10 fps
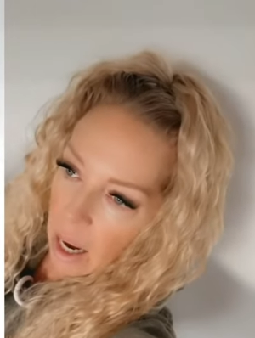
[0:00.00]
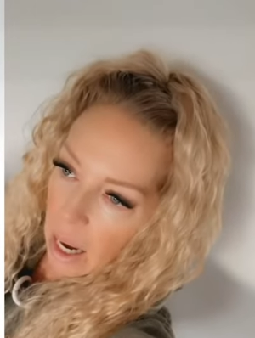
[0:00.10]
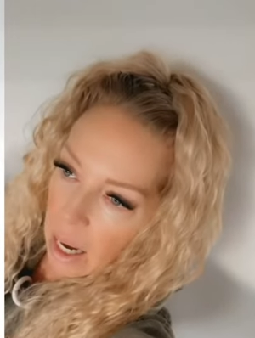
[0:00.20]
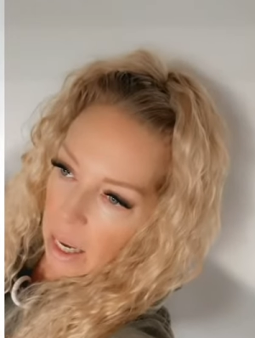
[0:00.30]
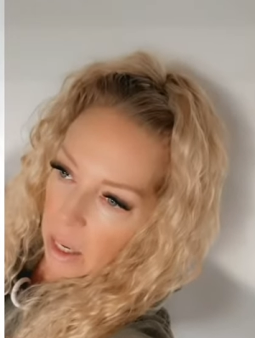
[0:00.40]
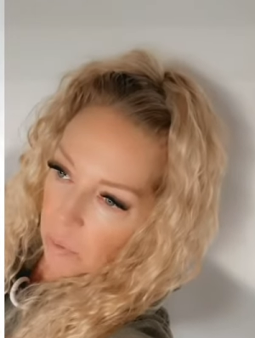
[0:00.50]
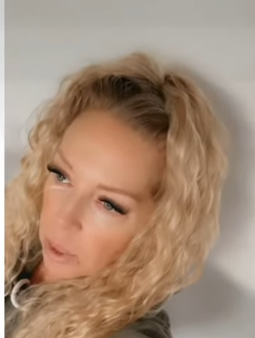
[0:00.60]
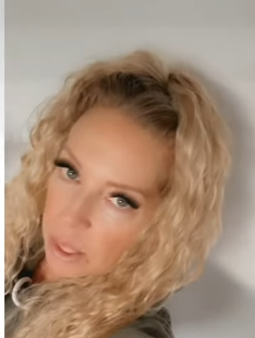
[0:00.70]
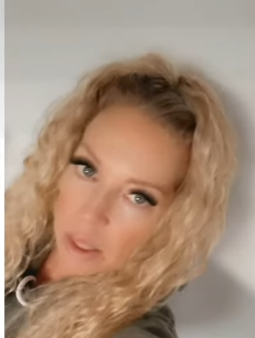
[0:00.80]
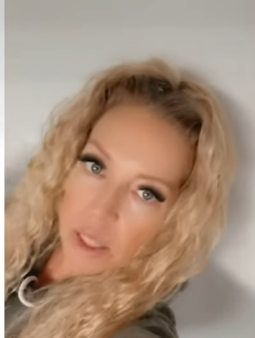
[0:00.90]
I
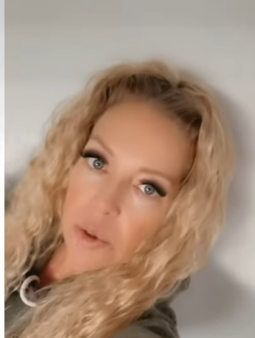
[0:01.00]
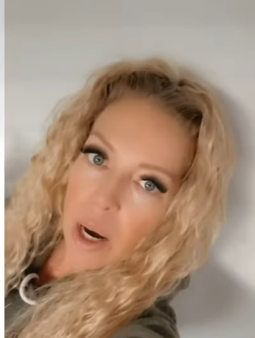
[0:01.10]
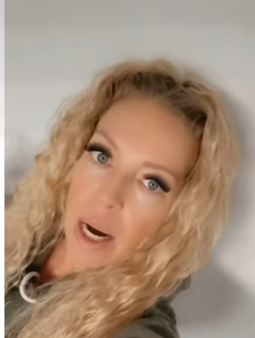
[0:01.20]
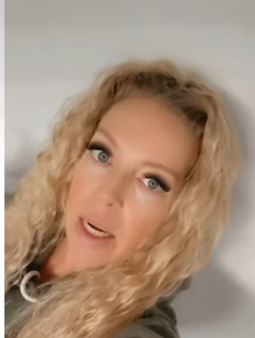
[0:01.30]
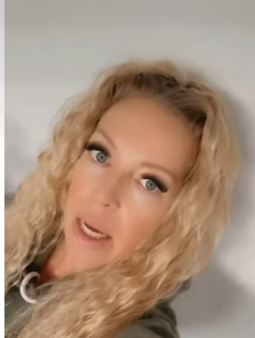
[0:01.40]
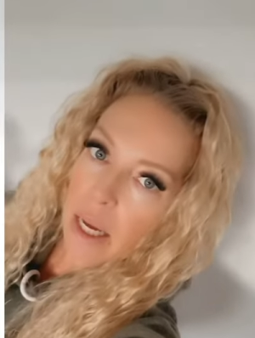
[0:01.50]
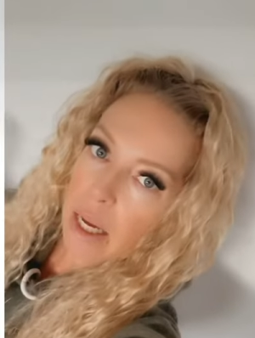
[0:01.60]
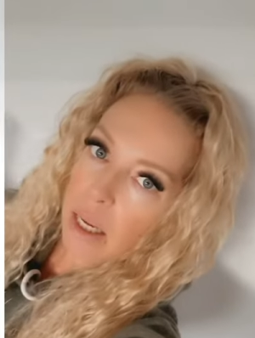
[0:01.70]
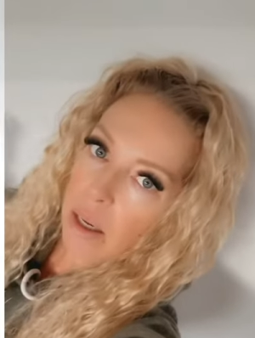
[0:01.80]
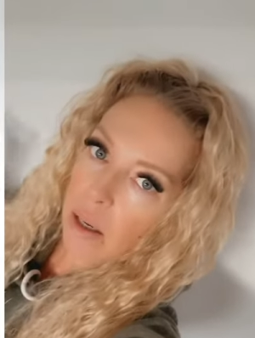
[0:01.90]
recently tried
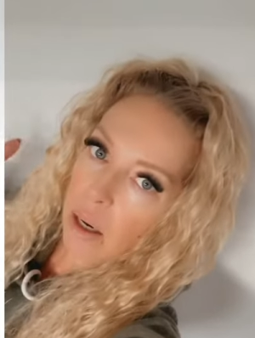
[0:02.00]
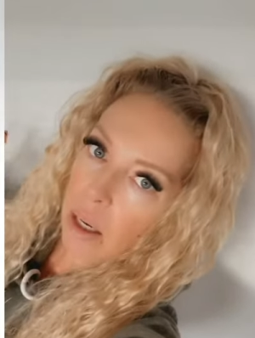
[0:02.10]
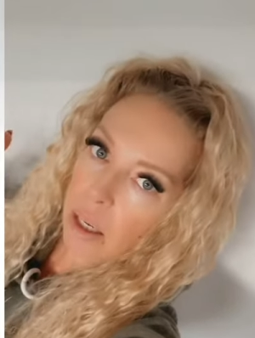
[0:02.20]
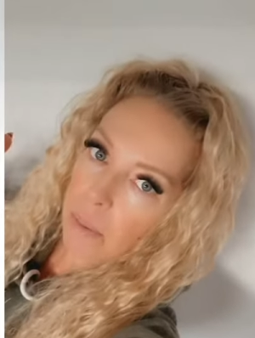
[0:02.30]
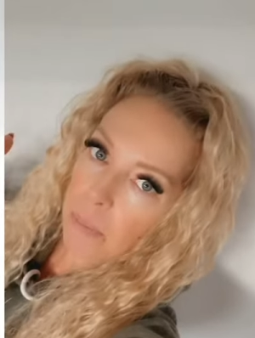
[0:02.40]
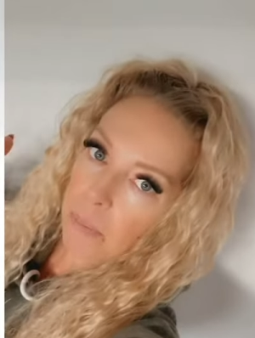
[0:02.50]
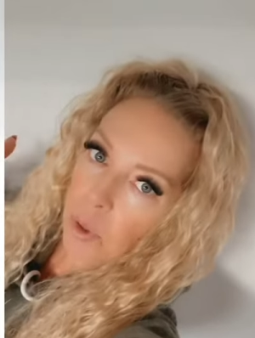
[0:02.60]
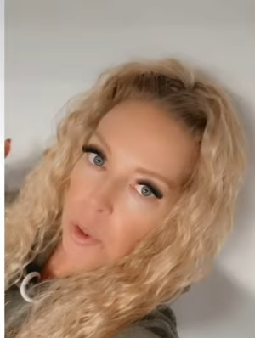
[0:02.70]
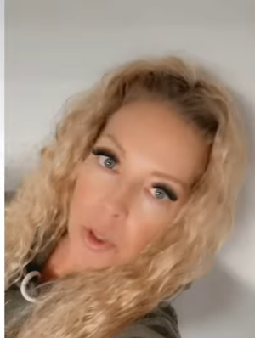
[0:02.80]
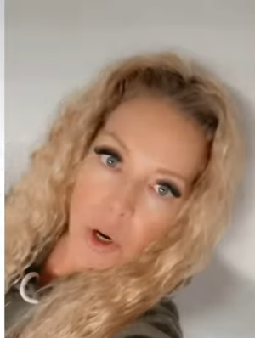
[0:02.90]
a
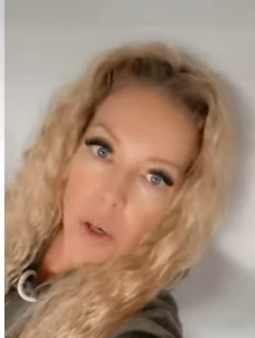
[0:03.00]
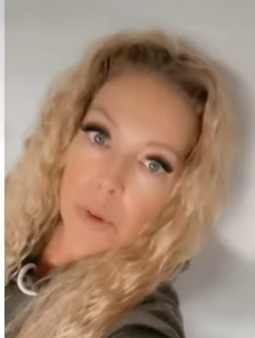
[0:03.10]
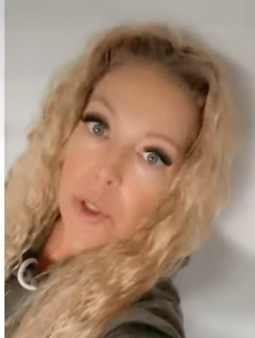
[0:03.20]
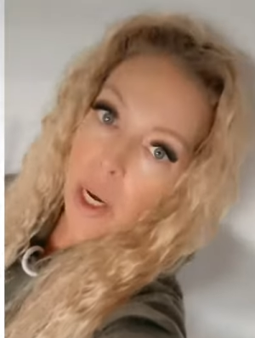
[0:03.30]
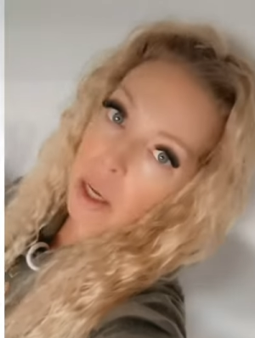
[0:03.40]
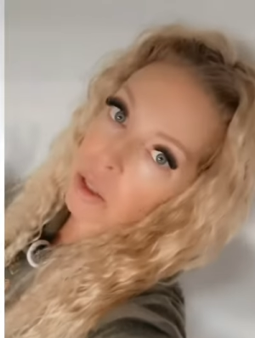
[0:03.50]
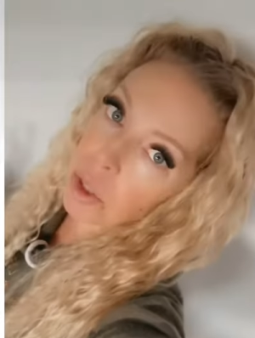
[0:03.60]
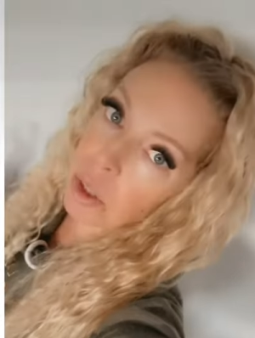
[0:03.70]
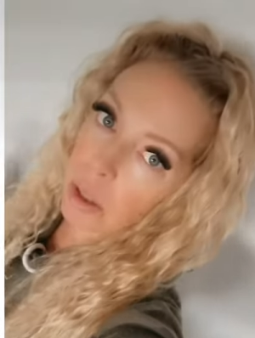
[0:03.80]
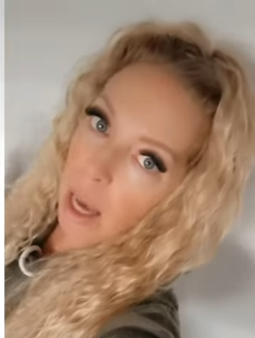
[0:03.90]
Earn Your Carbs challenge
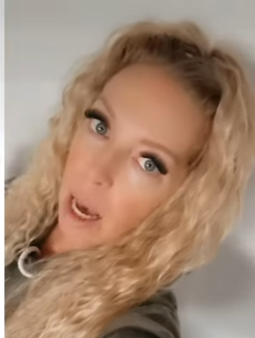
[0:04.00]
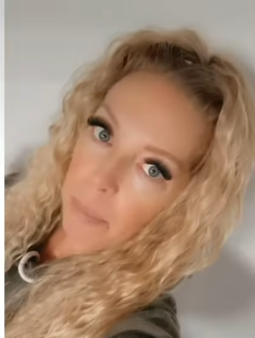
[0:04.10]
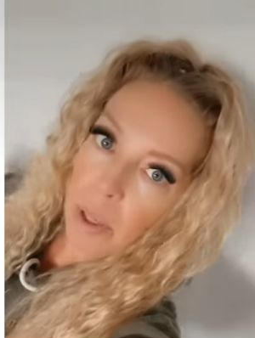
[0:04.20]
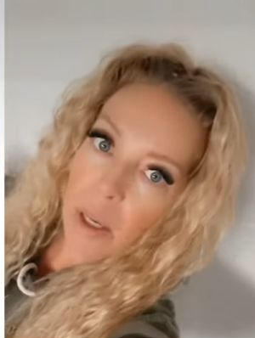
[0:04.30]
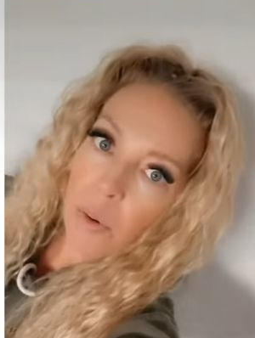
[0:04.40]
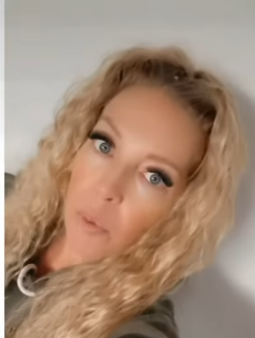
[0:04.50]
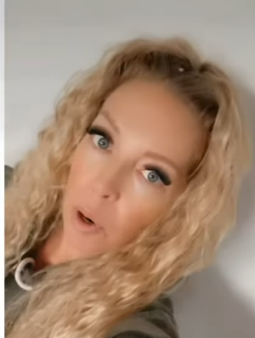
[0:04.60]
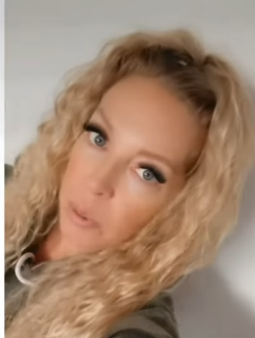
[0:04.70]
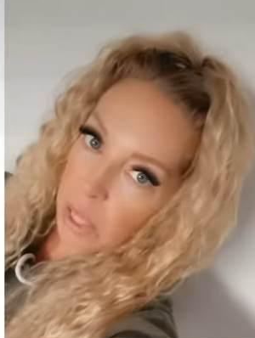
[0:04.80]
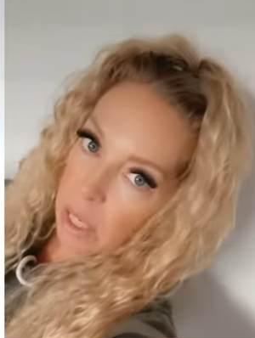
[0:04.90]
at the lab
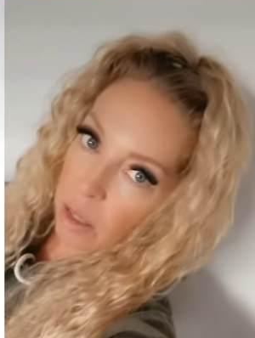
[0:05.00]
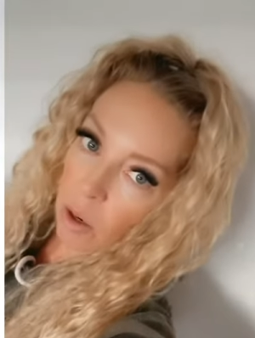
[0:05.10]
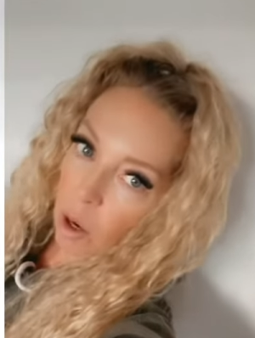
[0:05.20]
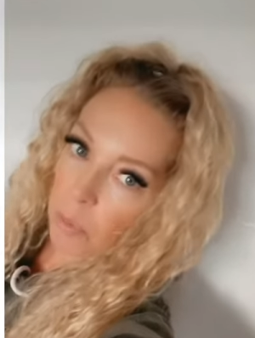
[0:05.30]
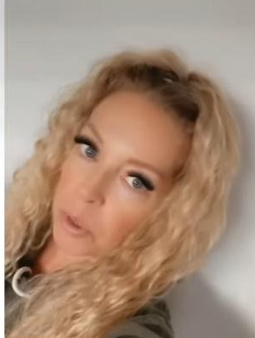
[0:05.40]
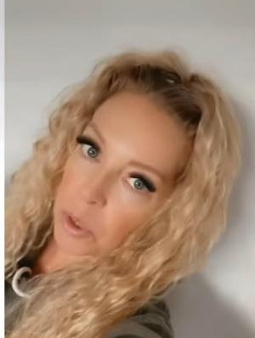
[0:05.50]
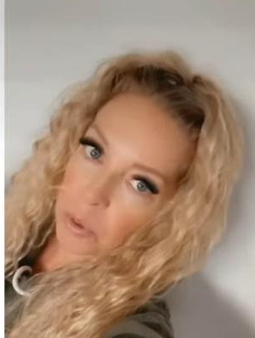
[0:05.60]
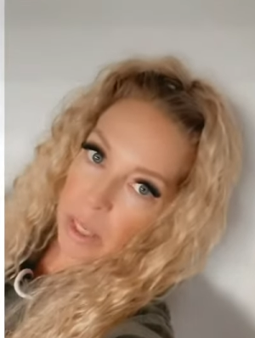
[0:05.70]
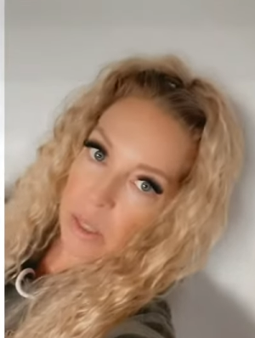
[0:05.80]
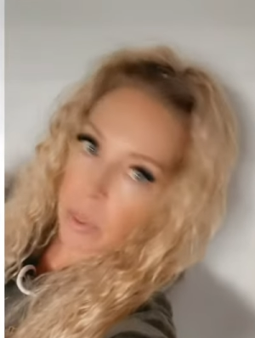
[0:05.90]
where I was eating carbs 2
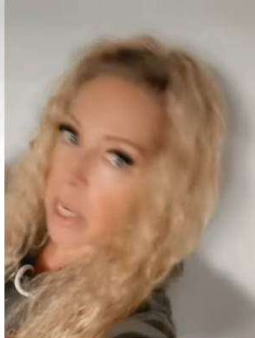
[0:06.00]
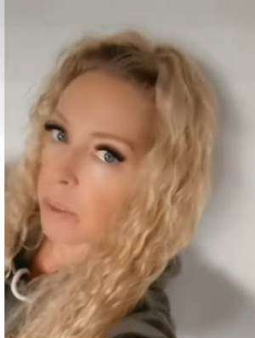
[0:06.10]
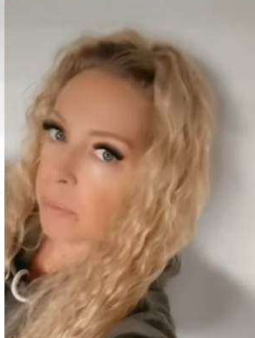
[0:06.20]
days a week.